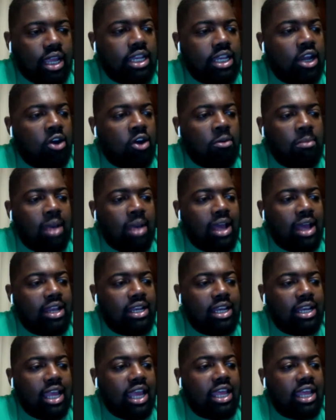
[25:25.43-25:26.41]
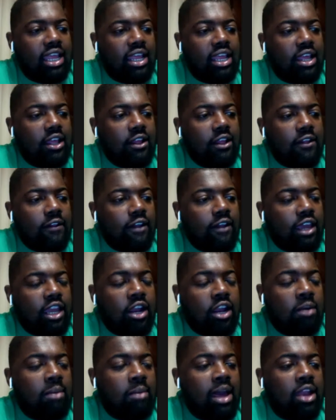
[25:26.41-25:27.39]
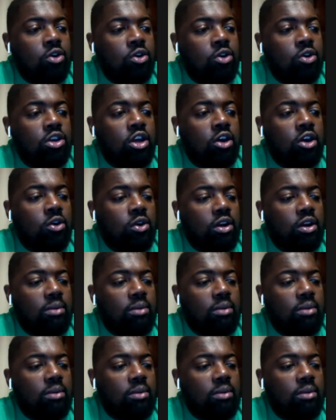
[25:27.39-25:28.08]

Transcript: It don't matter. It don't matter who your